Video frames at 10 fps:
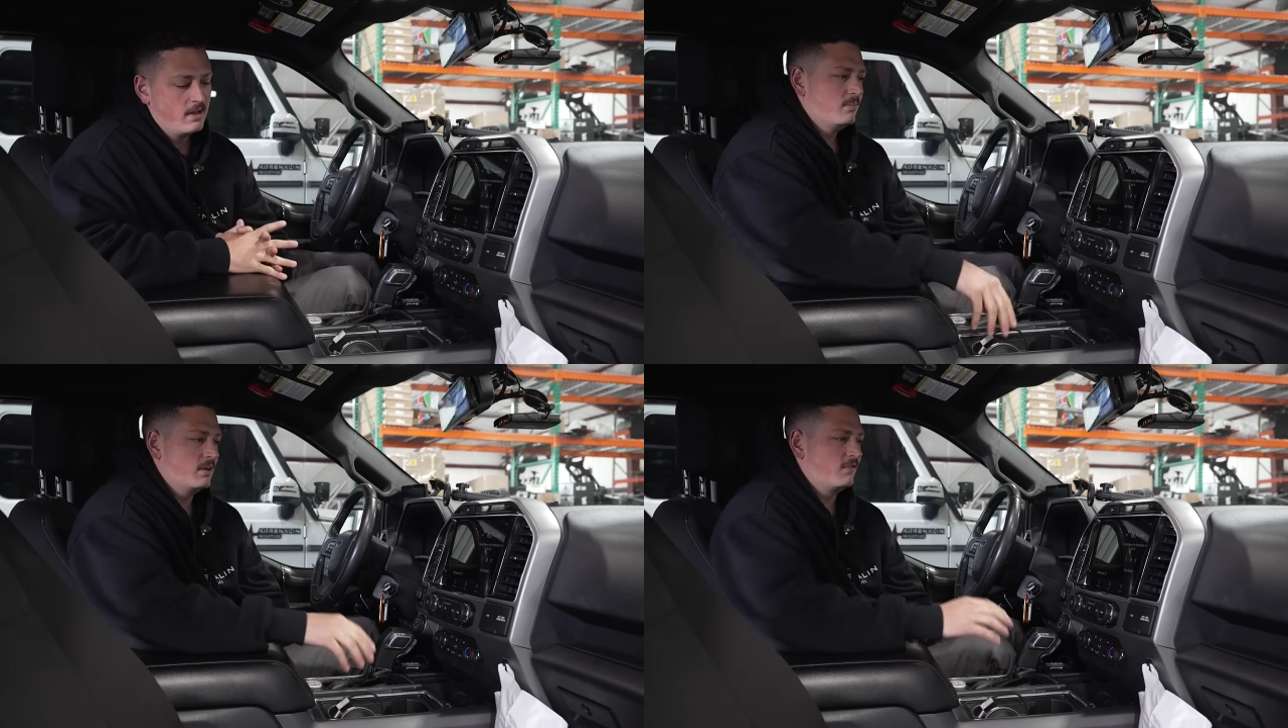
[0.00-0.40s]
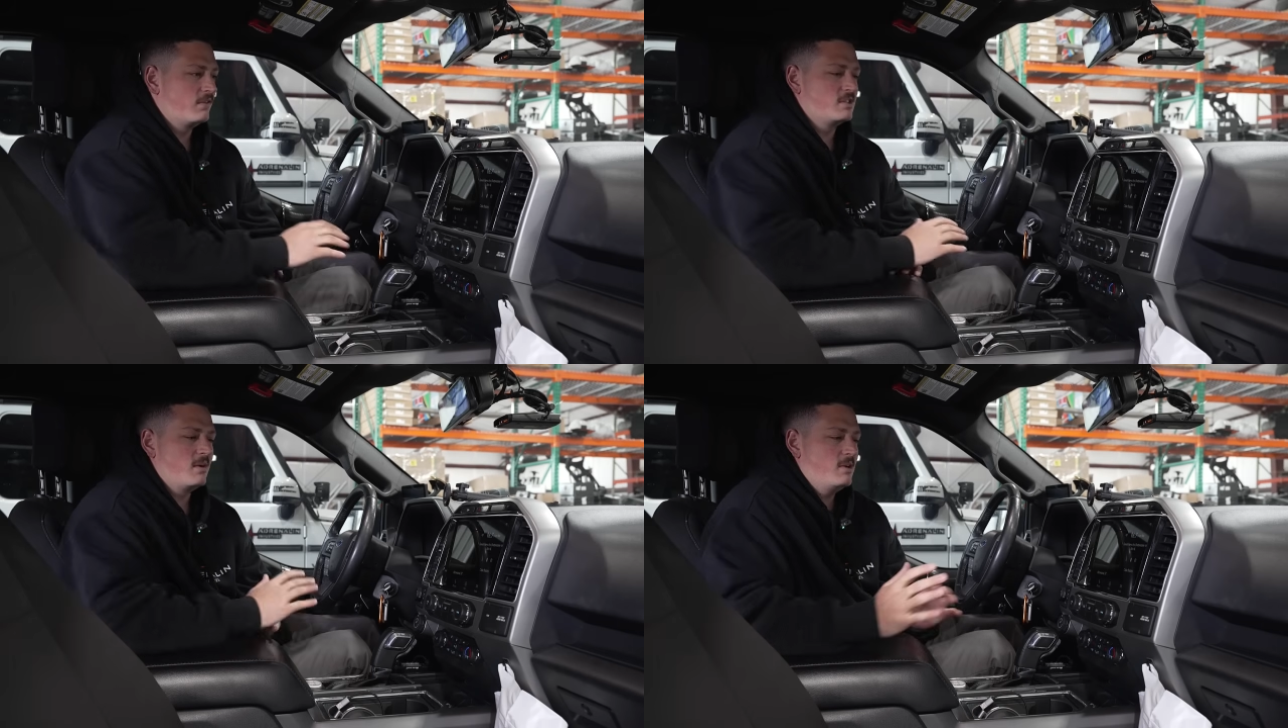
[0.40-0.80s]
But
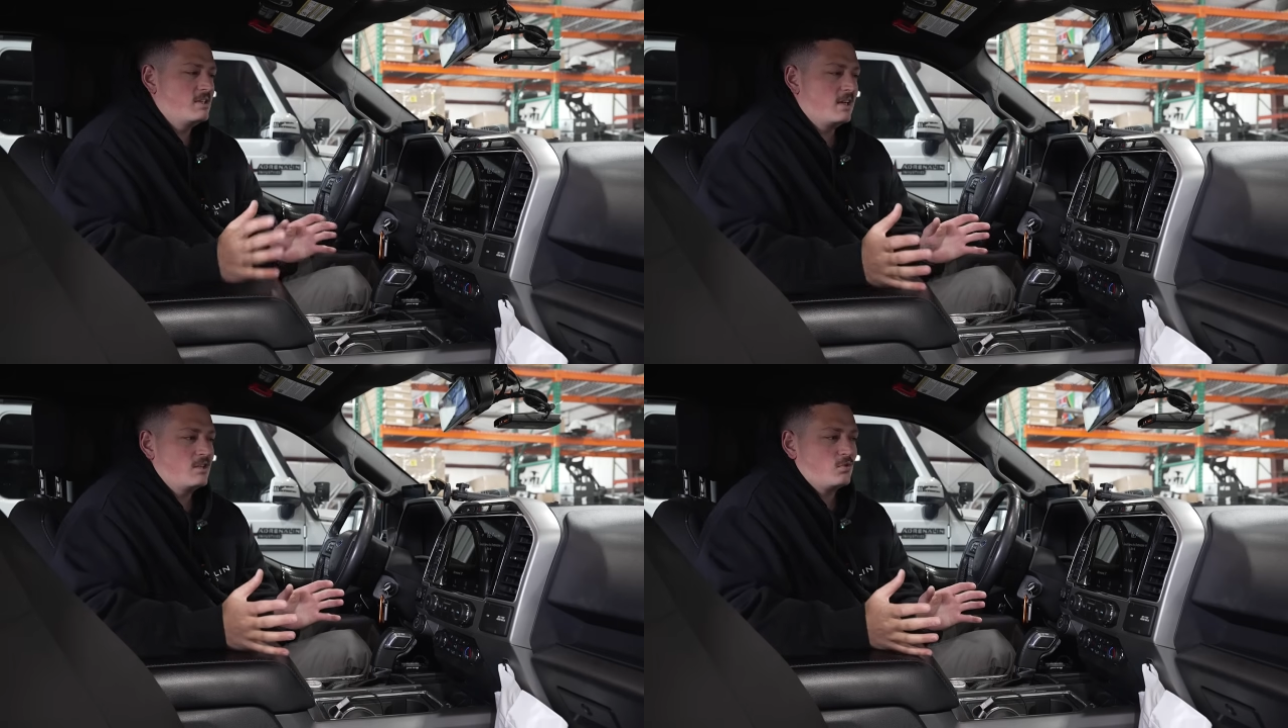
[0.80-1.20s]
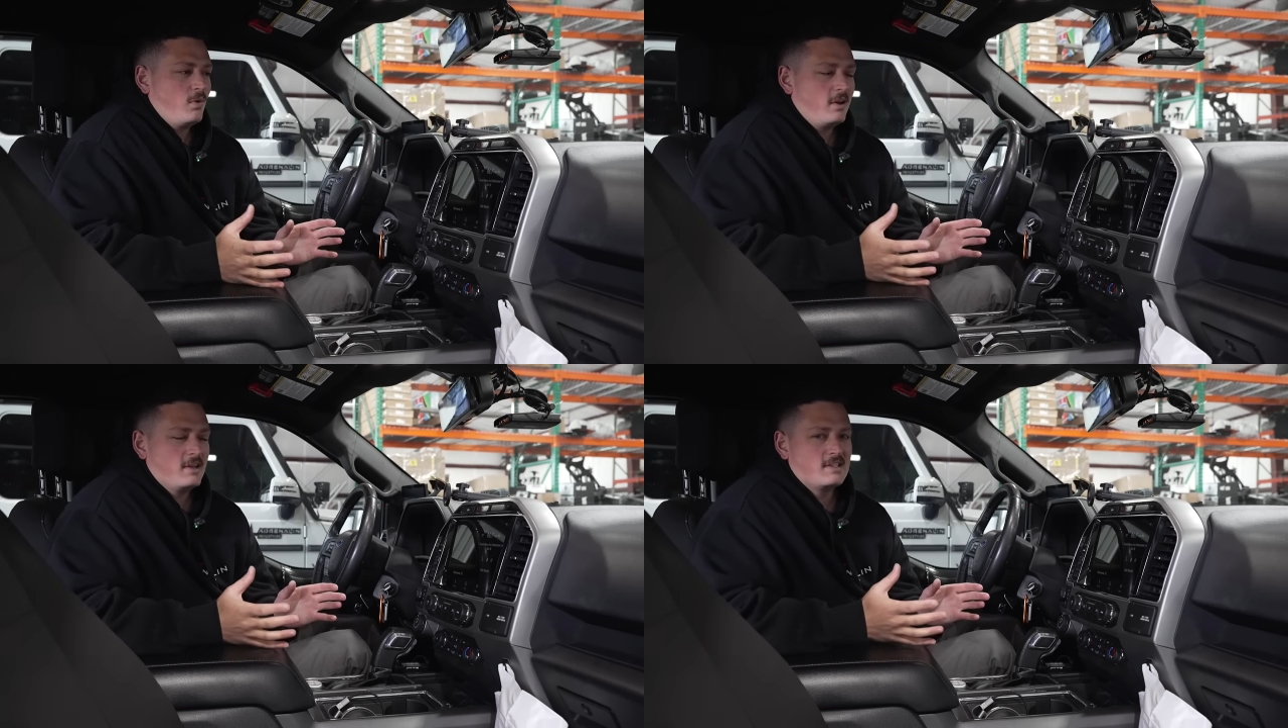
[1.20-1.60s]
for some reason, I just
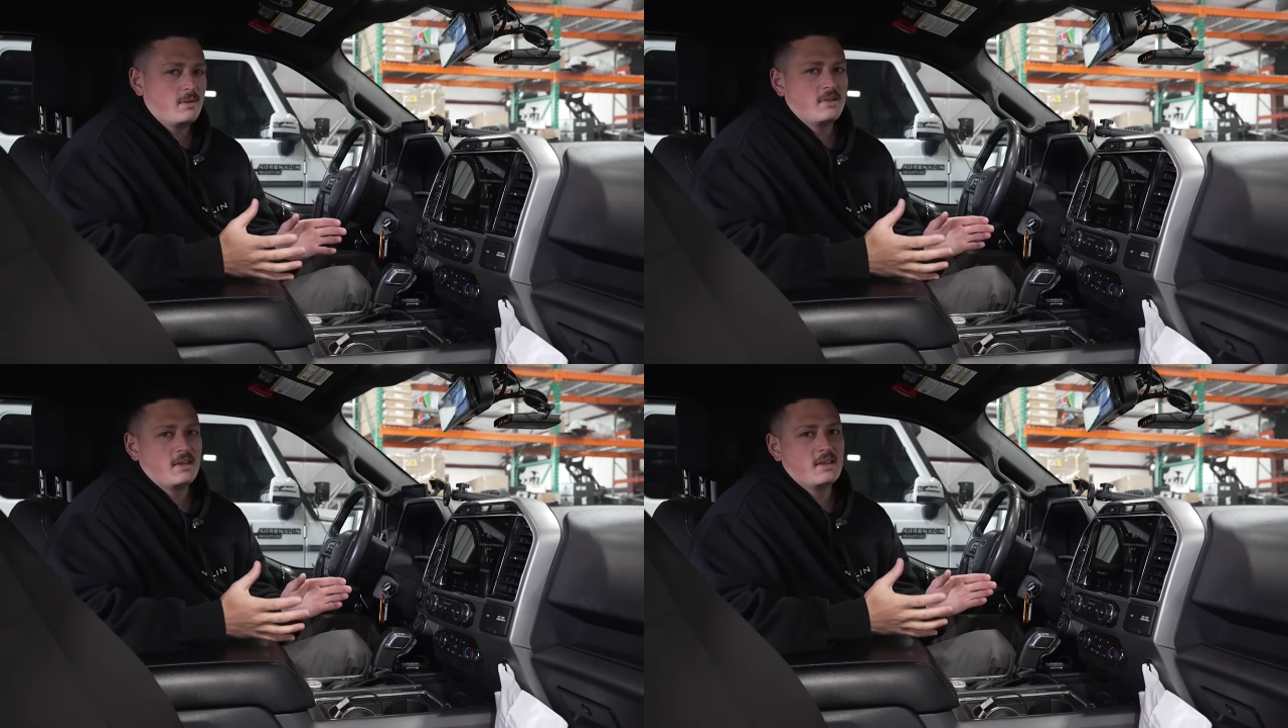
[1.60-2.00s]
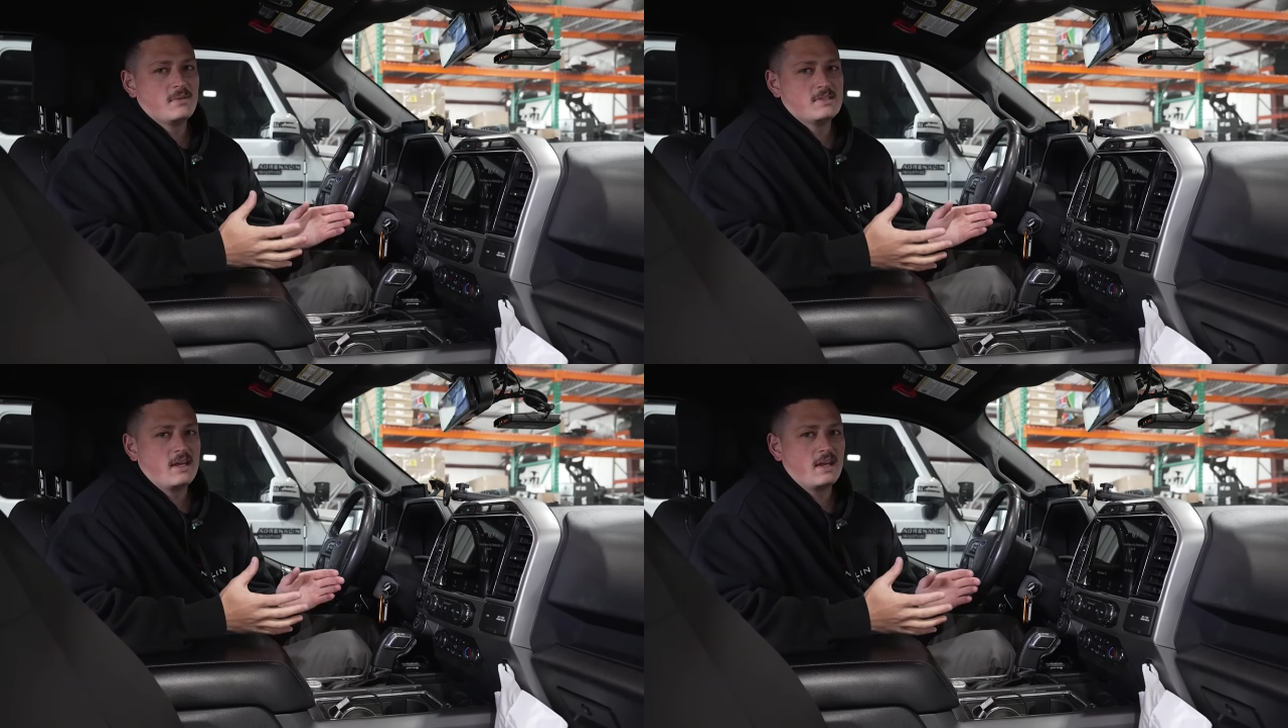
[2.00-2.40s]
wanted something that
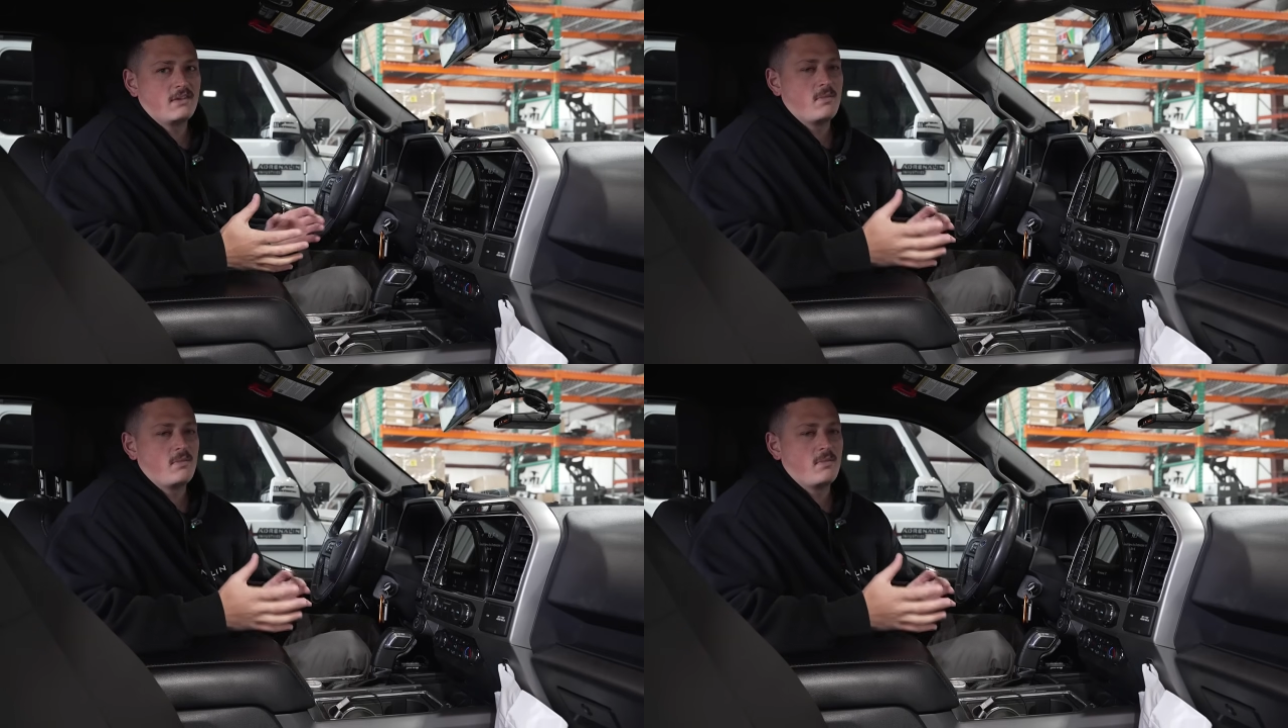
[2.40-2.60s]
was like,